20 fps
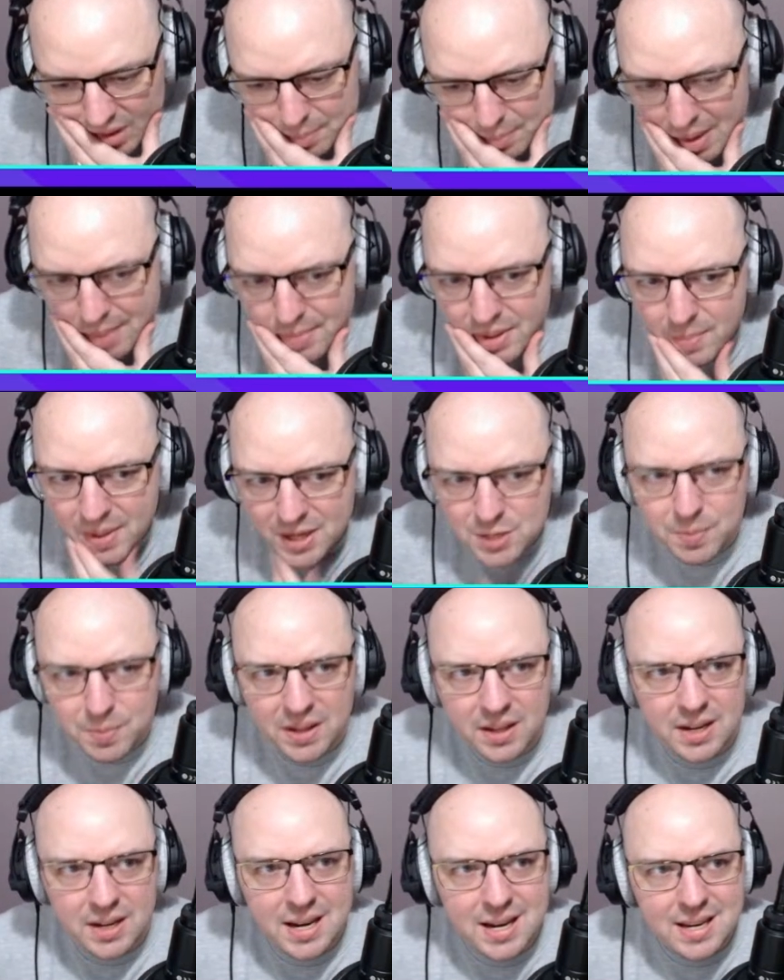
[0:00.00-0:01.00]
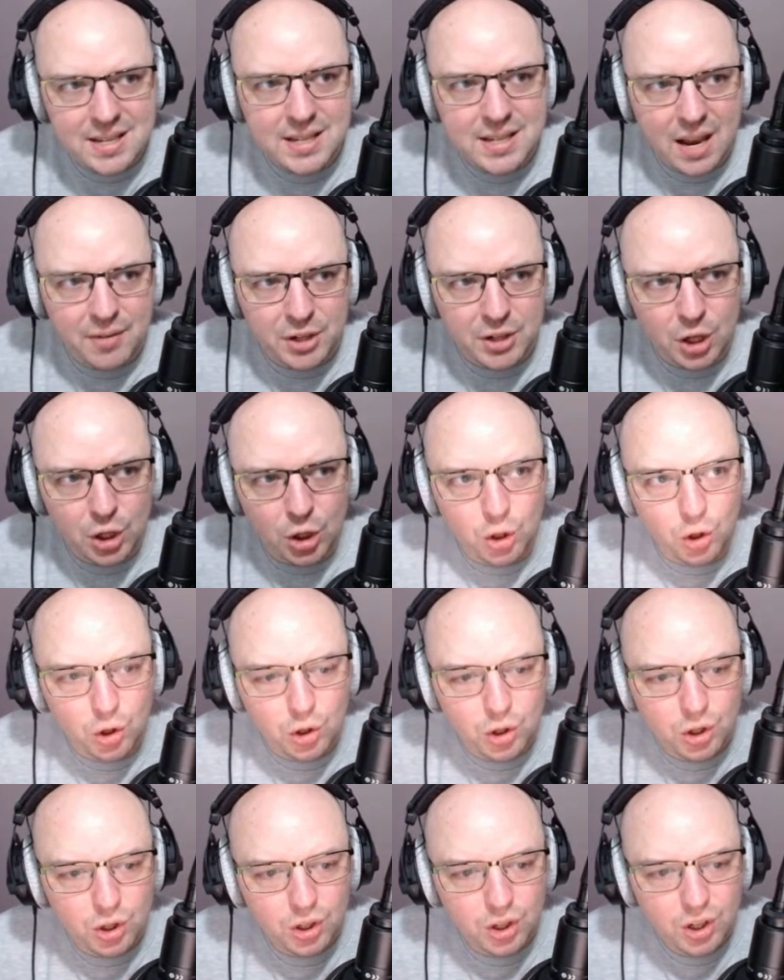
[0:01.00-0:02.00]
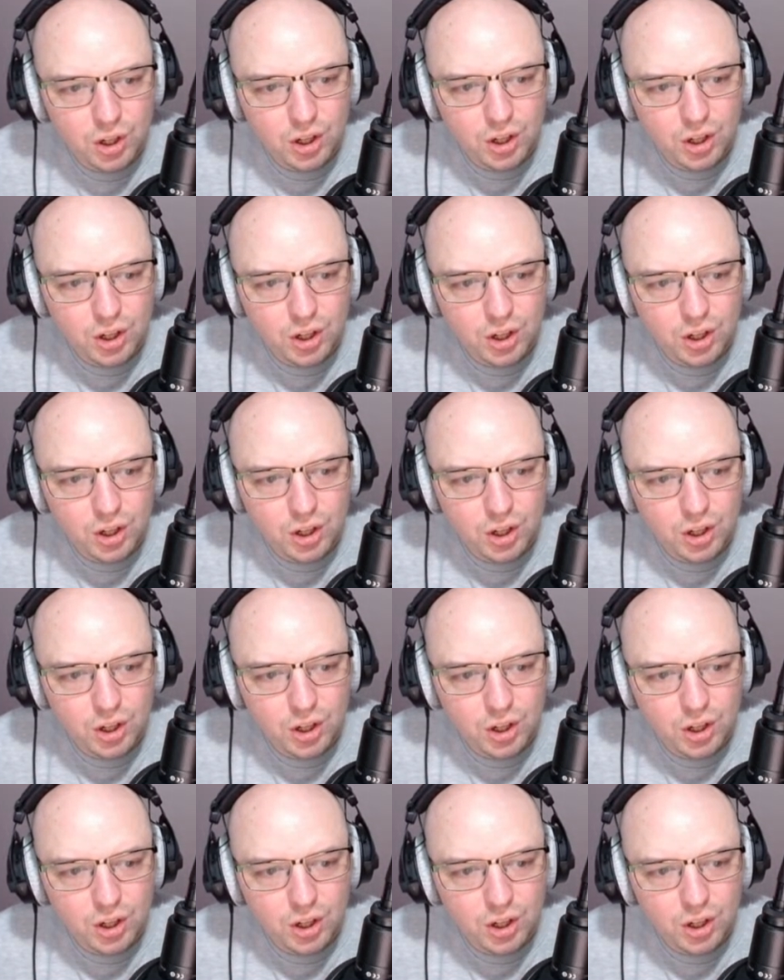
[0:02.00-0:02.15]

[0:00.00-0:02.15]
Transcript: is having a look